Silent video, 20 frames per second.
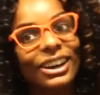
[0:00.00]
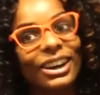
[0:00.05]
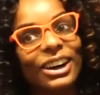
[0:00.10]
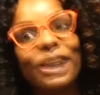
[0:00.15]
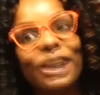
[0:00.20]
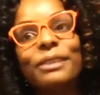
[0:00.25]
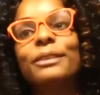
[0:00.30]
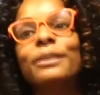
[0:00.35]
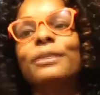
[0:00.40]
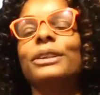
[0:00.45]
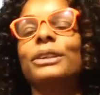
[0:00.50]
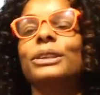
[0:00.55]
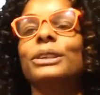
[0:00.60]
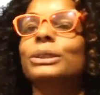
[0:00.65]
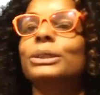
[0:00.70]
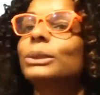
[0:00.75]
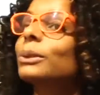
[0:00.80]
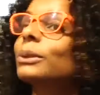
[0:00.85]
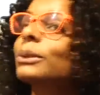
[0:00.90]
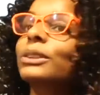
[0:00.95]
off of your
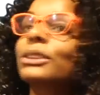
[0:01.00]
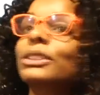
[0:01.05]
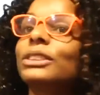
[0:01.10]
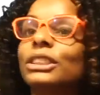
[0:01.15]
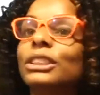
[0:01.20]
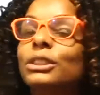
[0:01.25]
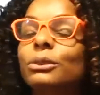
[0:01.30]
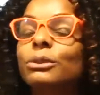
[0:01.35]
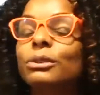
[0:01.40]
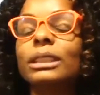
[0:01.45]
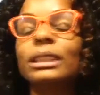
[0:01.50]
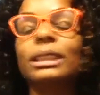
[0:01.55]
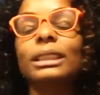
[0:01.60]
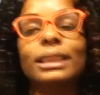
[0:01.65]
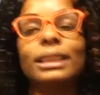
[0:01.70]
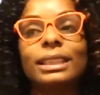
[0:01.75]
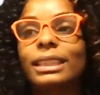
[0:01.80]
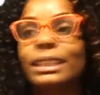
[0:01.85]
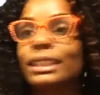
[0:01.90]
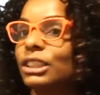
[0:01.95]
shoulders, and you really
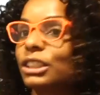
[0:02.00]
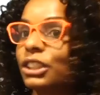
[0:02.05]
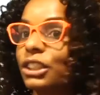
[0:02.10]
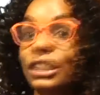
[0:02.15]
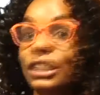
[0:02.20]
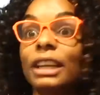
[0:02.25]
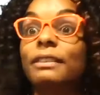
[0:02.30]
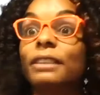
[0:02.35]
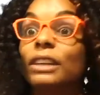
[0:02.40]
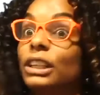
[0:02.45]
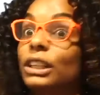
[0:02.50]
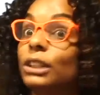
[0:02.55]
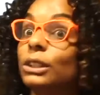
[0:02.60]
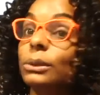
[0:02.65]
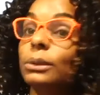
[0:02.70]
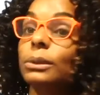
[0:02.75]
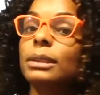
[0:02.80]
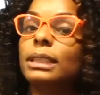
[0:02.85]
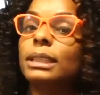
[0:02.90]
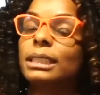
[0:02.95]
think that you're never going to
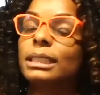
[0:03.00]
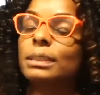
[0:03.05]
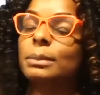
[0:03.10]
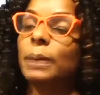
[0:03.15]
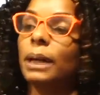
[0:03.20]
do this.